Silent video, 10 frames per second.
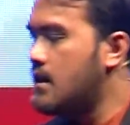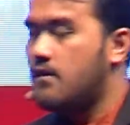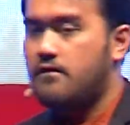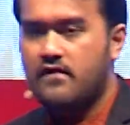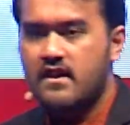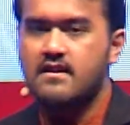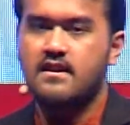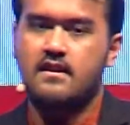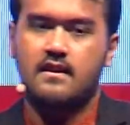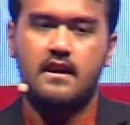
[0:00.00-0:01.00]

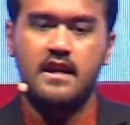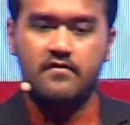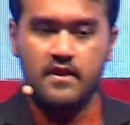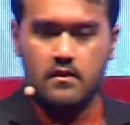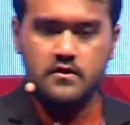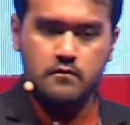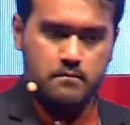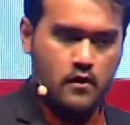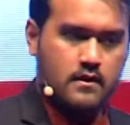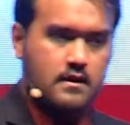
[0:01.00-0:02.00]
further individual
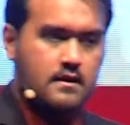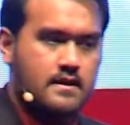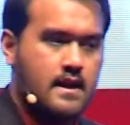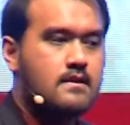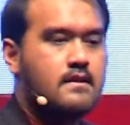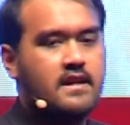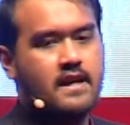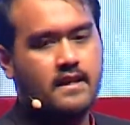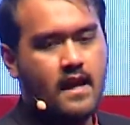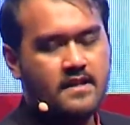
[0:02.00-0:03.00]
support, then they
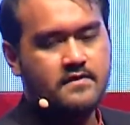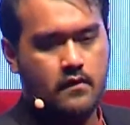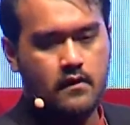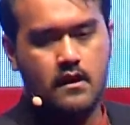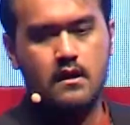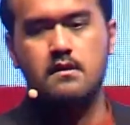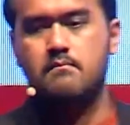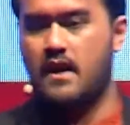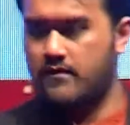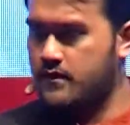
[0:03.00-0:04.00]
can ask for a
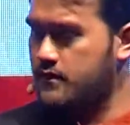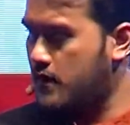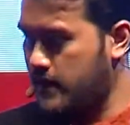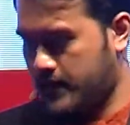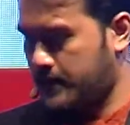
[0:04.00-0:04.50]
private tutoring.